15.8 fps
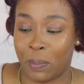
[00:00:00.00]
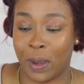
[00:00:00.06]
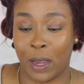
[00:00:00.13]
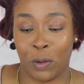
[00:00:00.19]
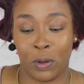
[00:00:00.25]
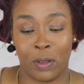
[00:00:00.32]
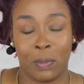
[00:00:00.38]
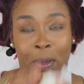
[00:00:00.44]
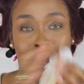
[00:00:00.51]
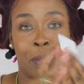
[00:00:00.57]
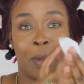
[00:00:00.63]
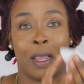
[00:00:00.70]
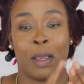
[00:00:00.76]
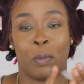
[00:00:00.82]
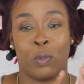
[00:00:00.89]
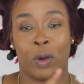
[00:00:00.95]
Back with my
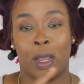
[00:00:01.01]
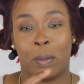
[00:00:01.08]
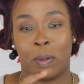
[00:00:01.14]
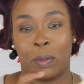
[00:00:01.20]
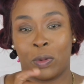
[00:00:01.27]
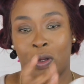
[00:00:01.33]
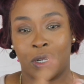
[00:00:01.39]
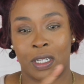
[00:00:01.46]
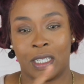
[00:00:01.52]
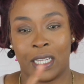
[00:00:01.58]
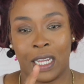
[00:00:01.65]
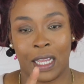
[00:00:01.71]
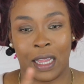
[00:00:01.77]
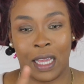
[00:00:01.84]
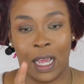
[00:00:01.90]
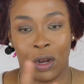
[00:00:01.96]
makeup wipe, I'm gonna
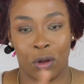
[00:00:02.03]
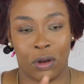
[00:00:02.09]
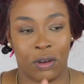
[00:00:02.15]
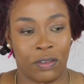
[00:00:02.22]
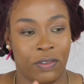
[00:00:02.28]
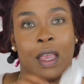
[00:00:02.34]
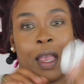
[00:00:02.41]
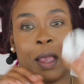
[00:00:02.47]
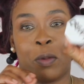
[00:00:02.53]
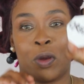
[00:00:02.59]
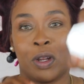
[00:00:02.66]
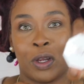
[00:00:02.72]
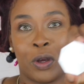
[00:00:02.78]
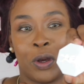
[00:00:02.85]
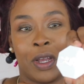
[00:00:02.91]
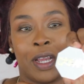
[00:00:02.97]
take that off. I'm
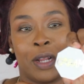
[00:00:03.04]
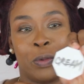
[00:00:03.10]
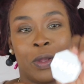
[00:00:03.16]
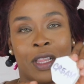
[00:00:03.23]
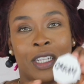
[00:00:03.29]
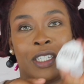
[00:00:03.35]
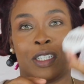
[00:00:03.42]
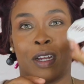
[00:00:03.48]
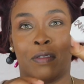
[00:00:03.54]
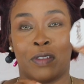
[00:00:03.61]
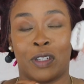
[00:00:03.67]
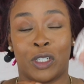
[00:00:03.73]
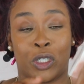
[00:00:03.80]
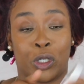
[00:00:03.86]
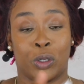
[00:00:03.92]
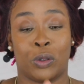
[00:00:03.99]
gonna go in with the star of the
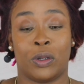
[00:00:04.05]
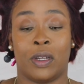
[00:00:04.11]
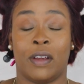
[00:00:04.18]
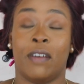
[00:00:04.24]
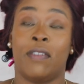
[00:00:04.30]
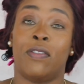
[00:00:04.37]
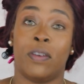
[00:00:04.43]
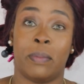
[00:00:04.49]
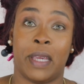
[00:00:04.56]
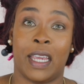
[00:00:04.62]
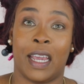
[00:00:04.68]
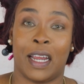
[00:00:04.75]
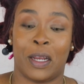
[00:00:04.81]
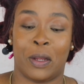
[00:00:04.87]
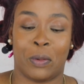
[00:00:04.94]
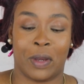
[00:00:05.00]
show, for me
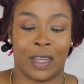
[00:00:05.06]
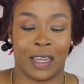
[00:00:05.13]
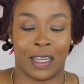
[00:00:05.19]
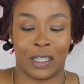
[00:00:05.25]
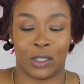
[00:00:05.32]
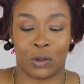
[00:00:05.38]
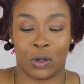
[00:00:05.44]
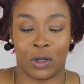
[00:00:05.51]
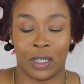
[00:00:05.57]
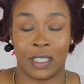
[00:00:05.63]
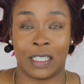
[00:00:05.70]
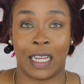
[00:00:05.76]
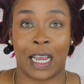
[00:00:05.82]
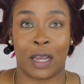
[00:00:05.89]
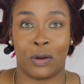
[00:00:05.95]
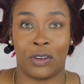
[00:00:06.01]
anyway. It's called
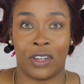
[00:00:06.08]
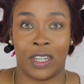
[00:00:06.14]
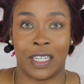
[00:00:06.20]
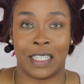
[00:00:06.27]
Daiquiri